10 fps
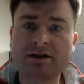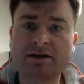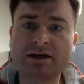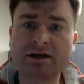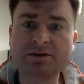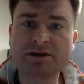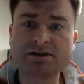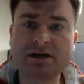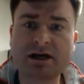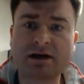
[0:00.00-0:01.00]
that tells
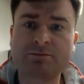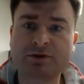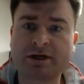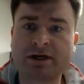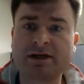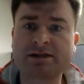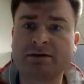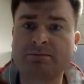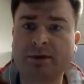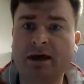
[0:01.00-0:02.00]
us how drugs
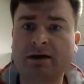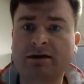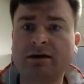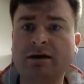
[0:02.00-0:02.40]
impact